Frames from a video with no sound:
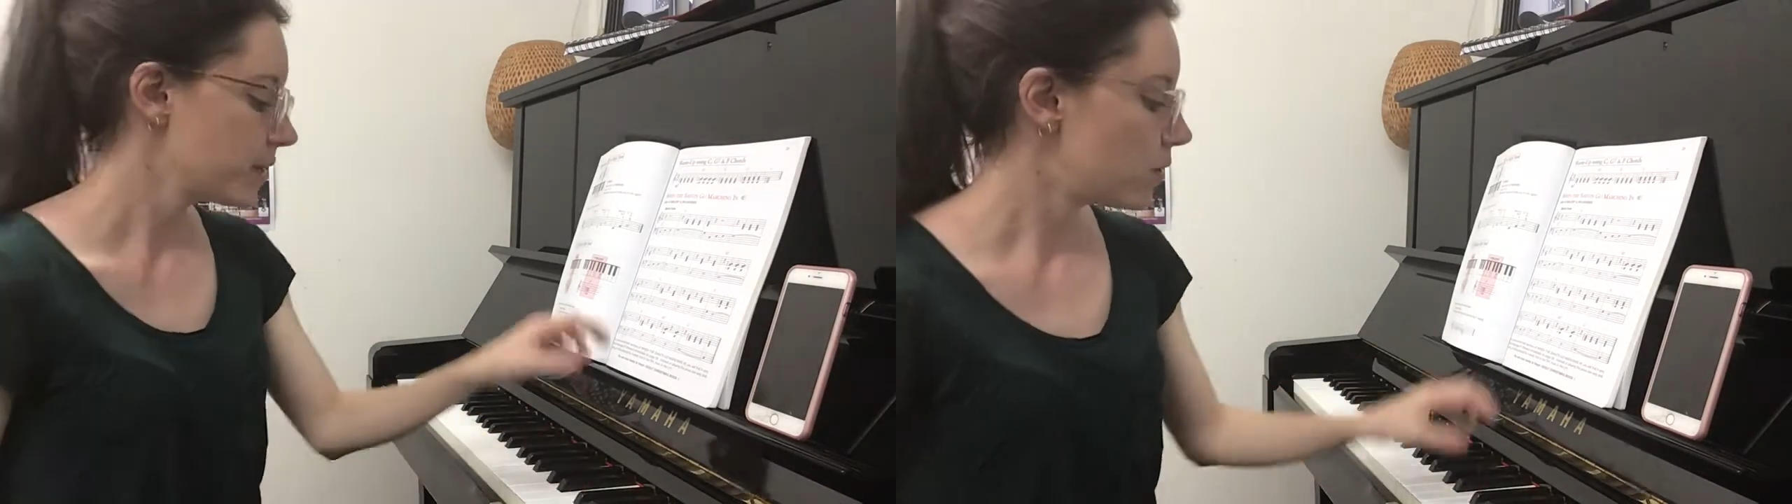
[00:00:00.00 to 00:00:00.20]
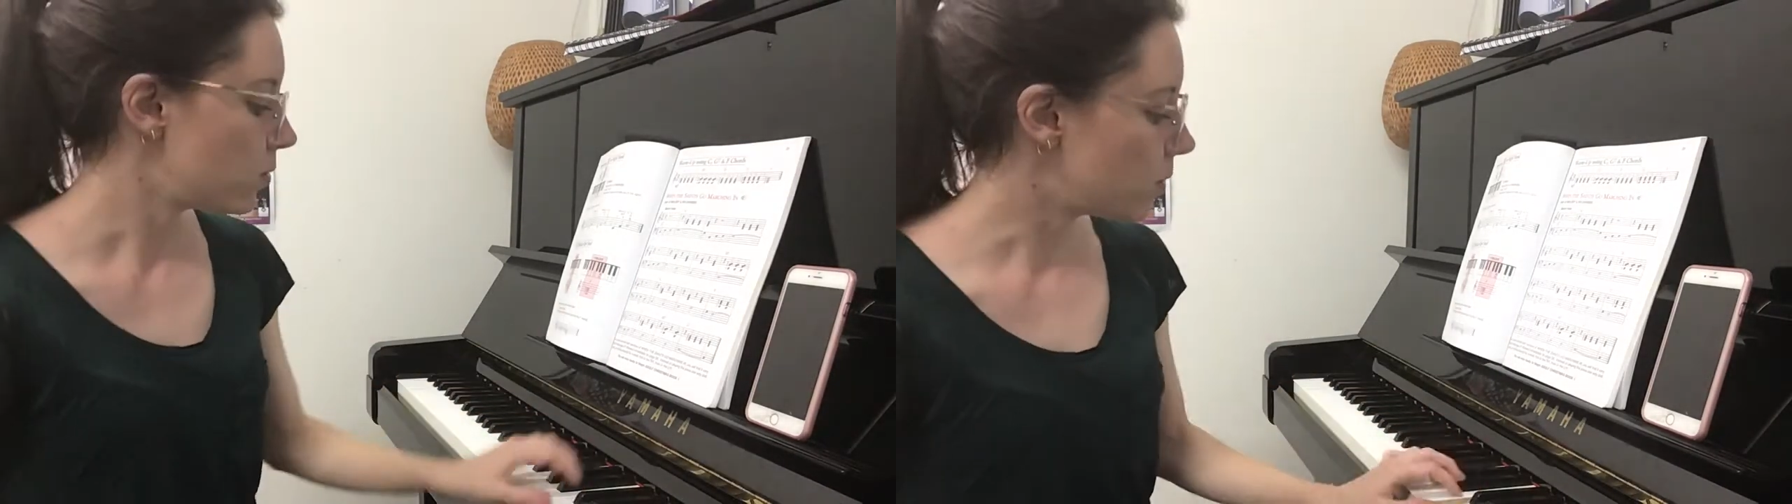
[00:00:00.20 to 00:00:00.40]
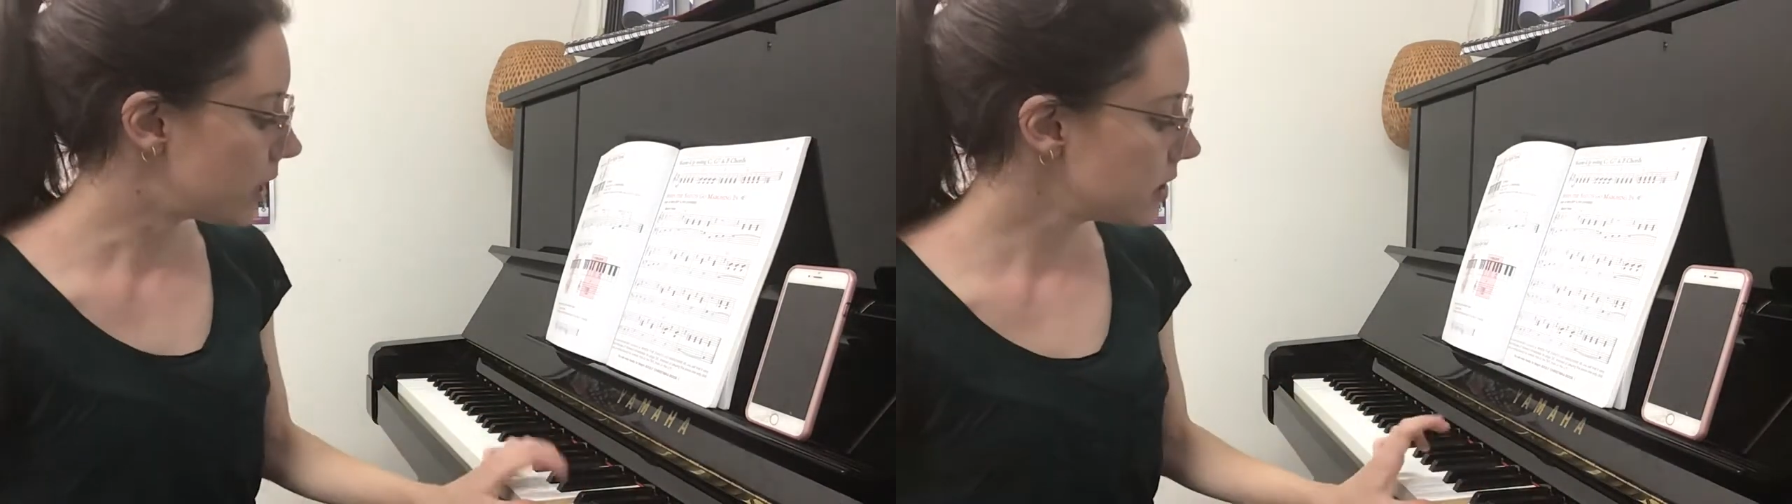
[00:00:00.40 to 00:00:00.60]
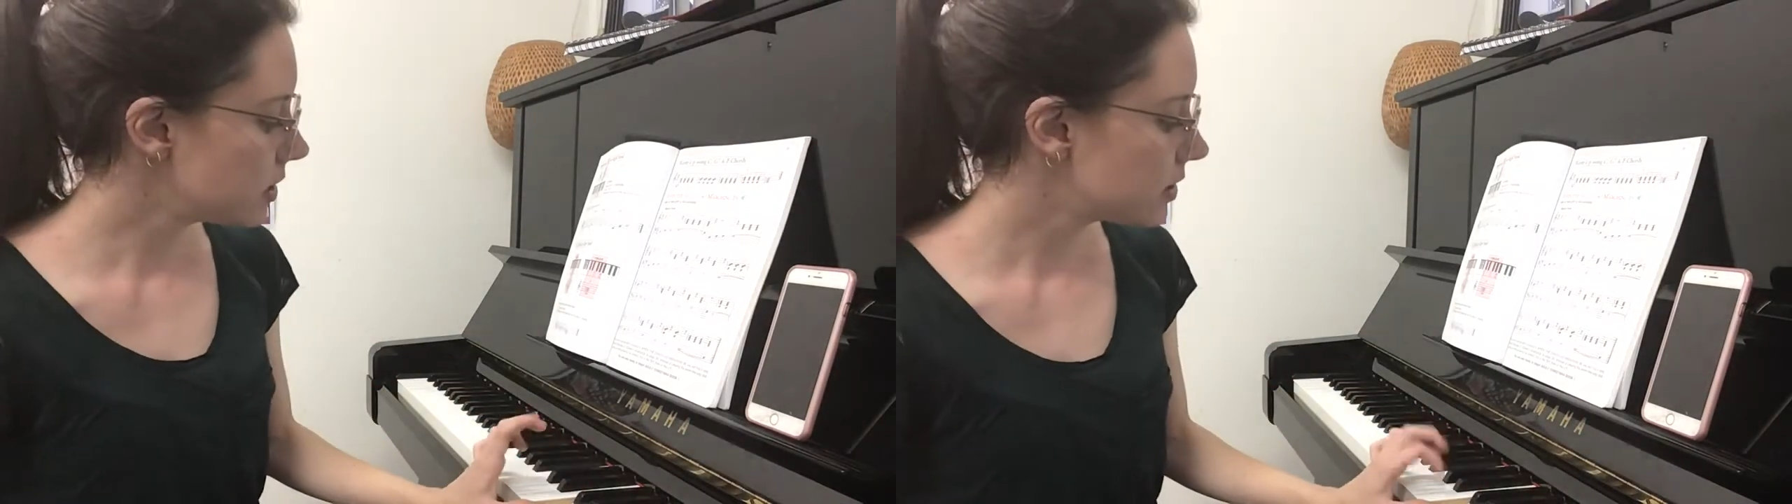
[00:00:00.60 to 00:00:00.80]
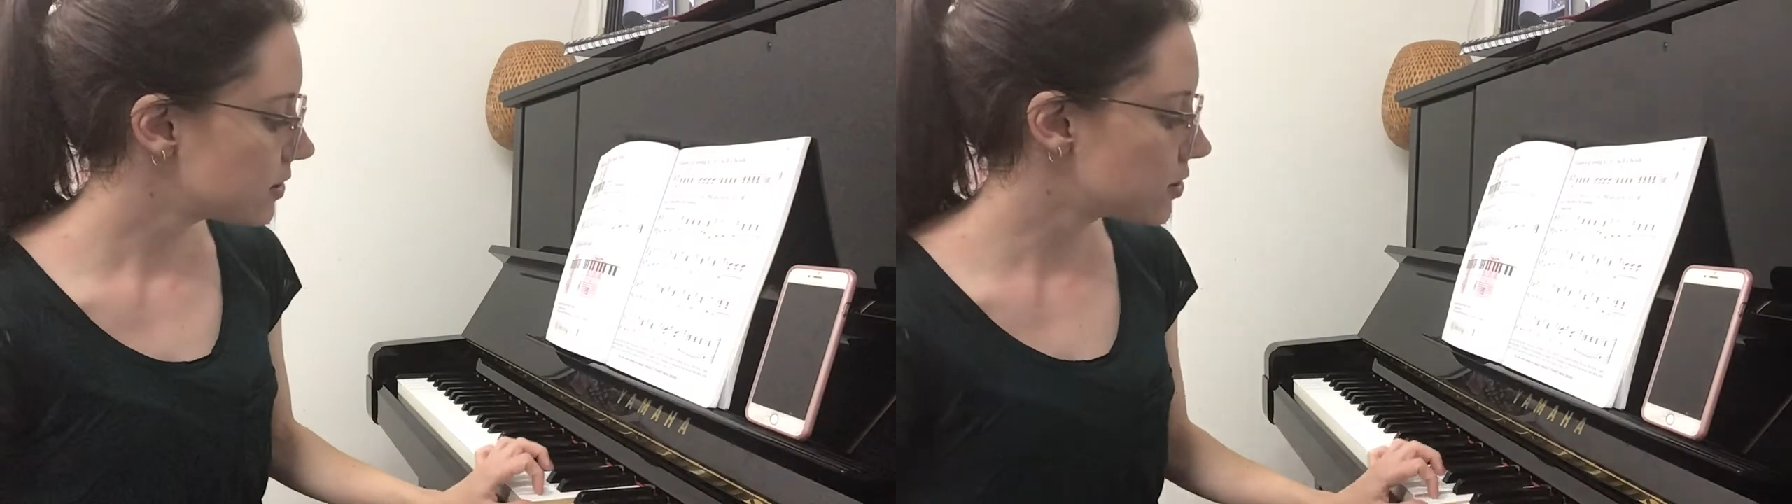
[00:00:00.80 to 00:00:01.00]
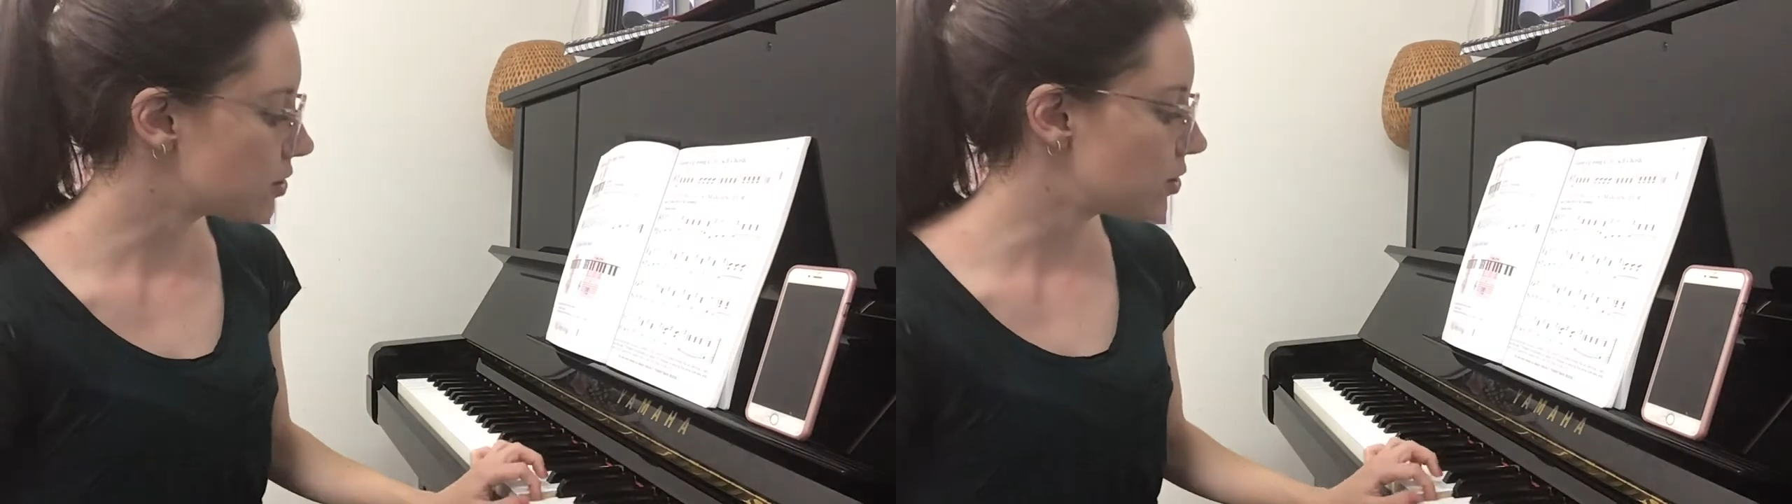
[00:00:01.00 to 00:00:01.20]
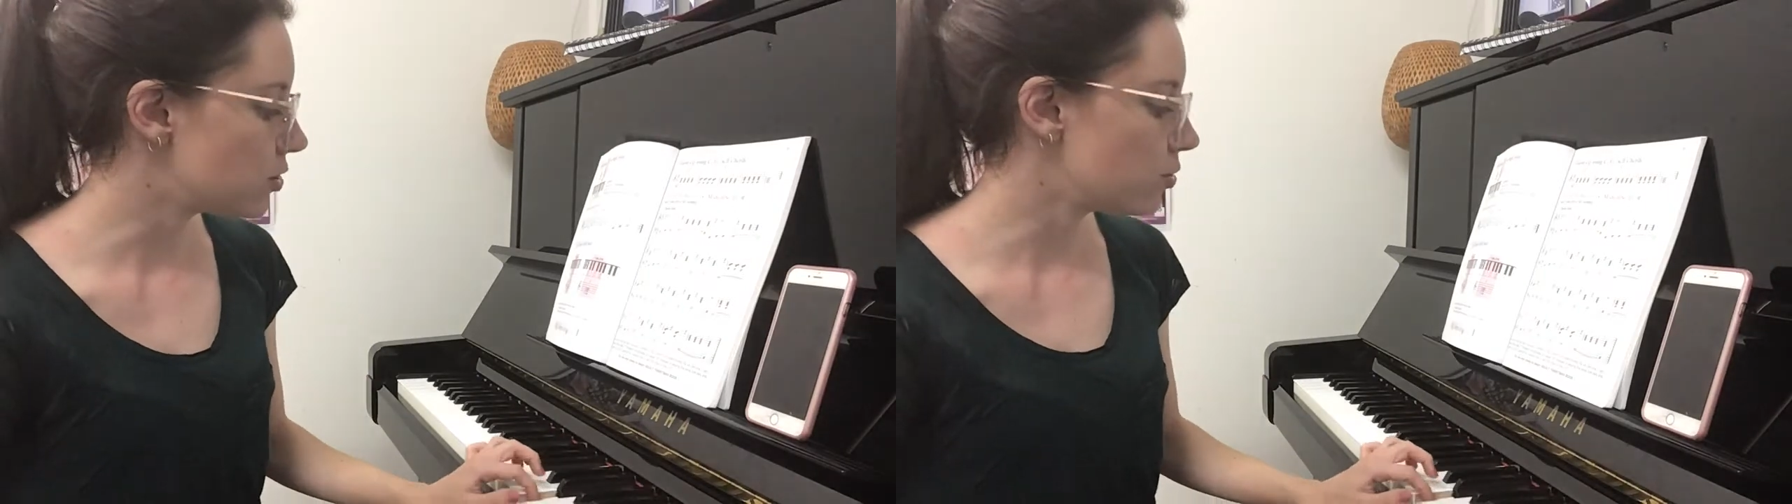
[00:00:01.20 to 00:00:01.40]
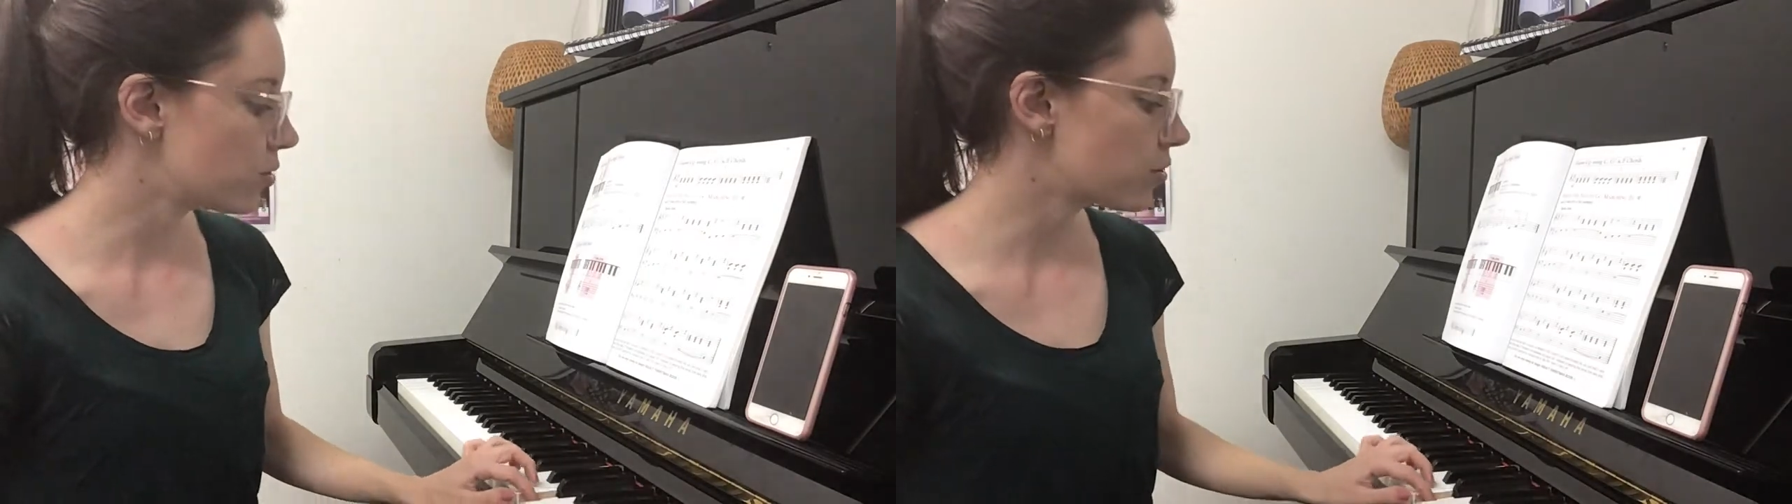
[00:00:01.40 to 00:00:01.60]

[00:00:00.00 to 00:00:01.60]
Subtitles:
1, 2,